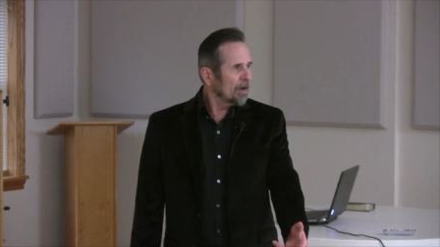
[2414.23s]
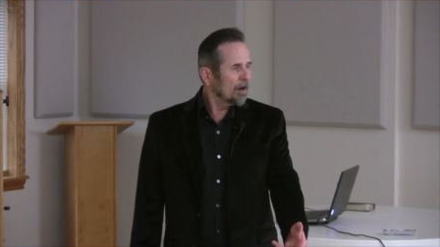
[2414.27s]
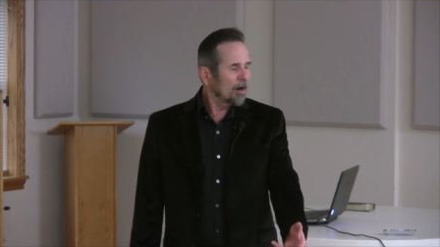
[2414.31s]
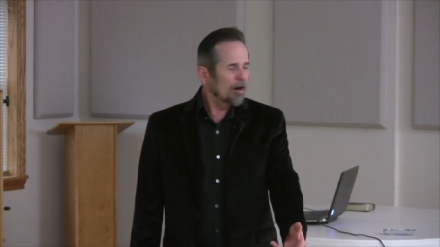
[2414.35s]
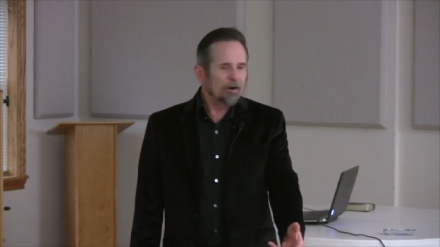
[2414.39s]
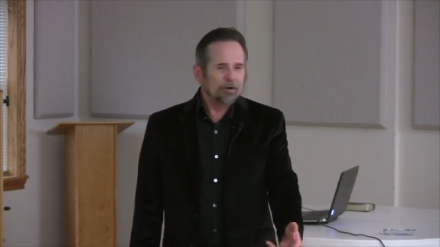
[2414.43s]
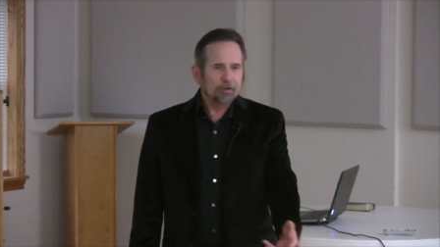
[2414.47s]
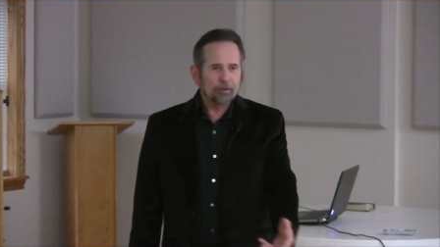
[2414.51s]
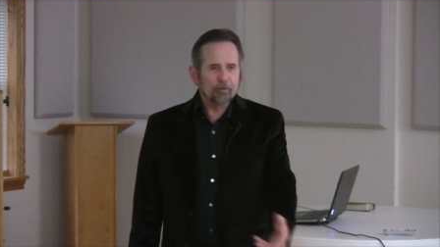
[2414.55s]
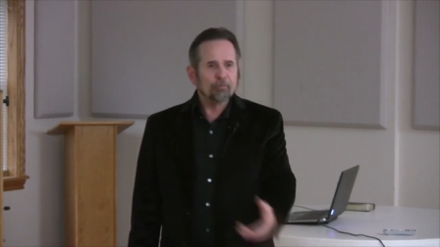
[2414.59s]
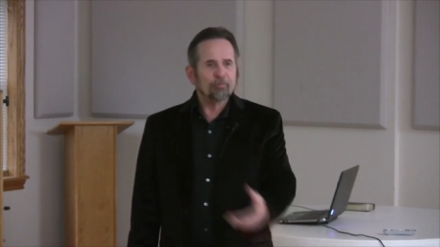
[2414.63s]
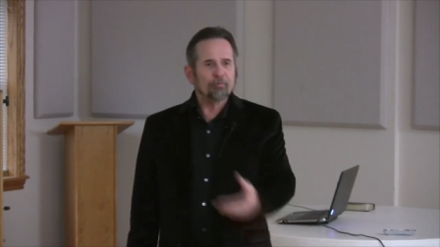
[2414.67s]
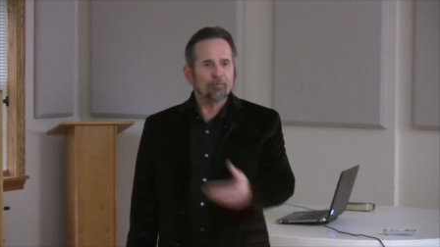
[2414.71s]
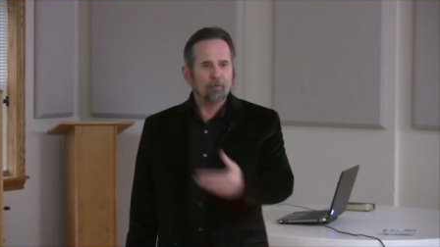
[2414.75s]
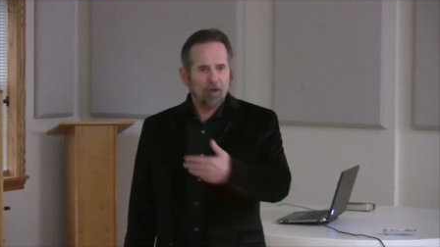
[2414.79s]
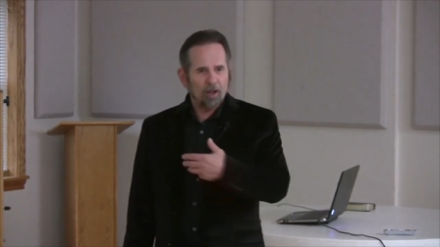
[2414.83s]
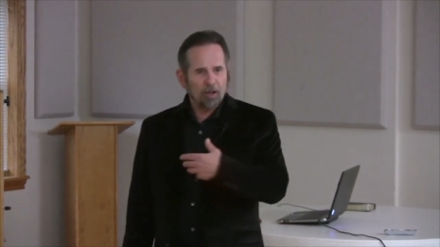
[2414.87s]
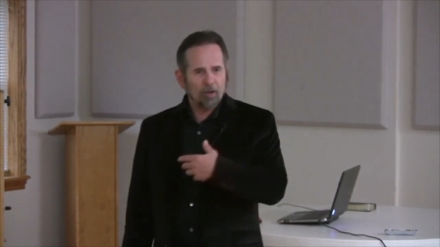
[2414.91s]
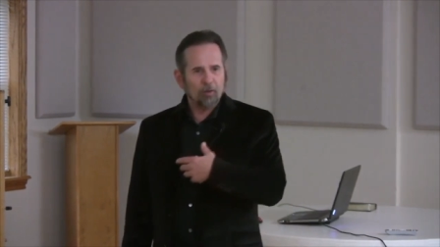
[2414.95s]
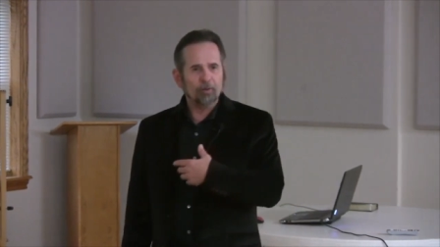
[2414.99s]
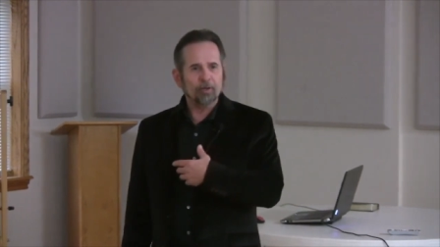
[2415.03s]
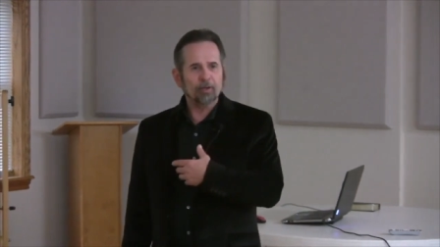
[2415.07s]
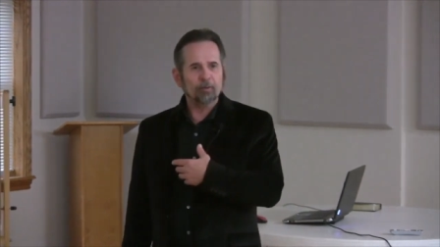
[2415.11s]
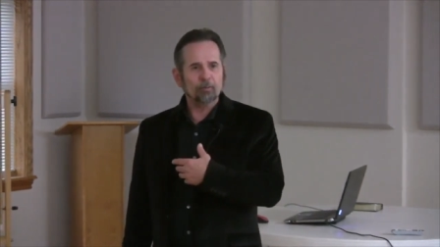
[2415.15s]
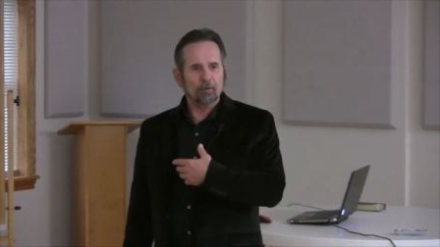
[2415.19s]
Are you
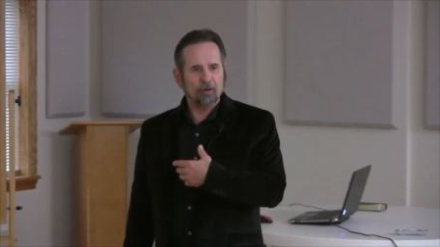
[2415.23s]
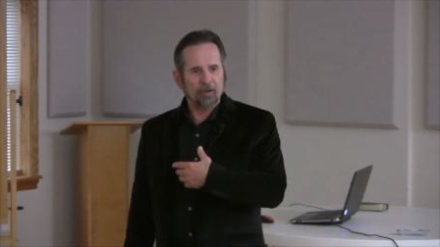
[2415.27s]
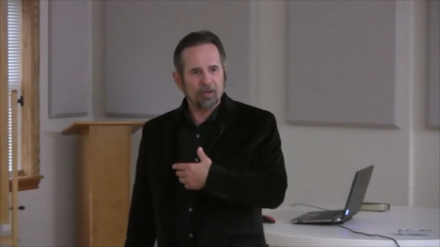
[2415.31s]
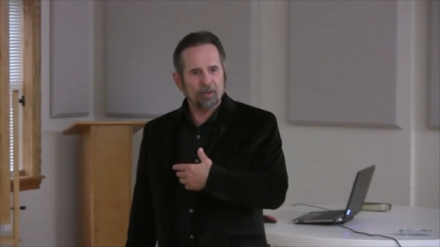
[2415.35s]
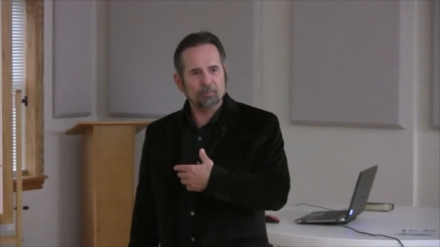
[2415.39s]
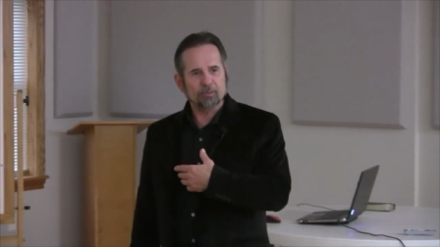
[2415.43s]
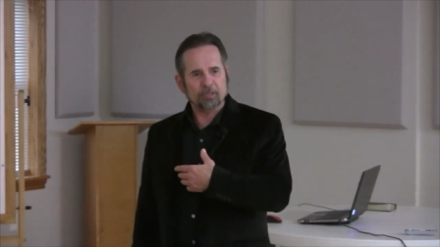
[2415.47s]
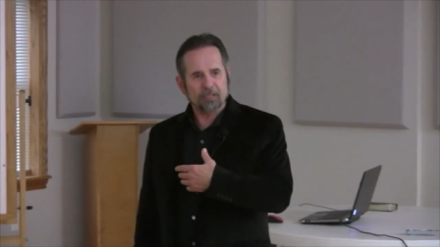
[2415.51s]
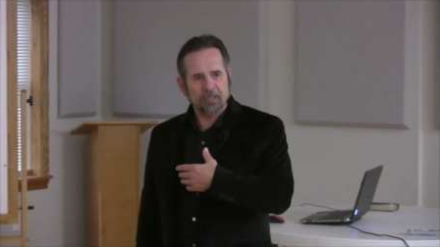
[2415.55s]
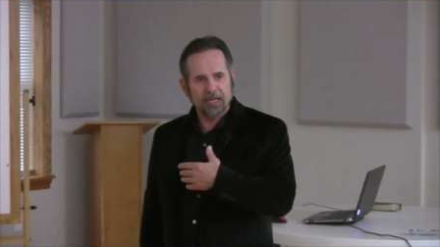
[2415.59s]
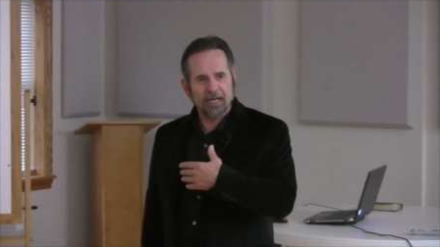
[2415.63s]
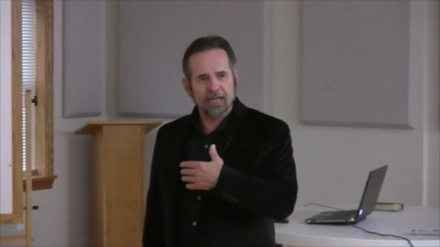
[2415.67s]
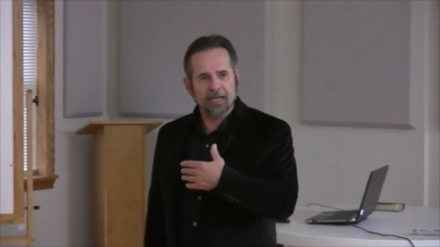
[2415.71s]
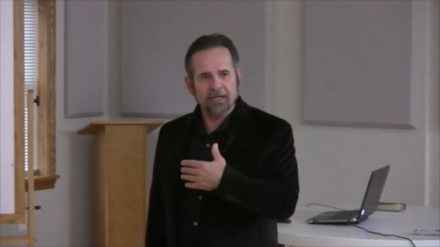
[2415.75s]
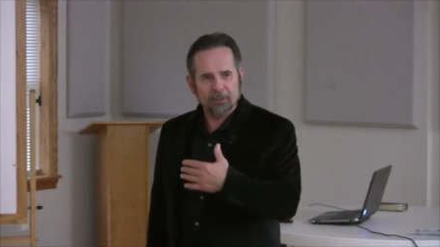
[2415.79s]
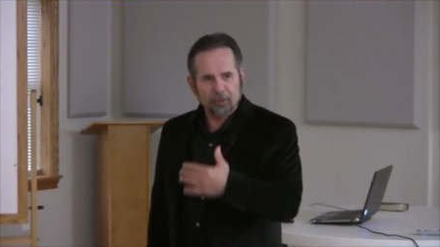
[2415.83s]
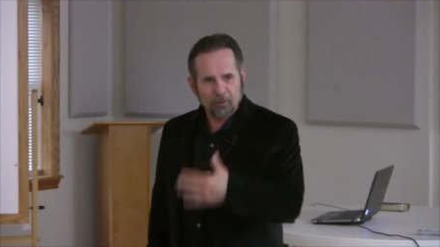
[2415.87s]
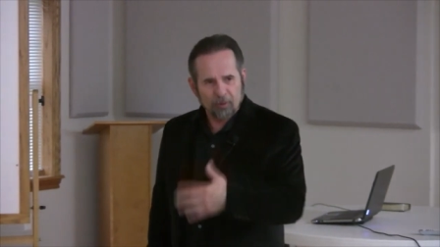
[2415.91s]
following what I'm saying?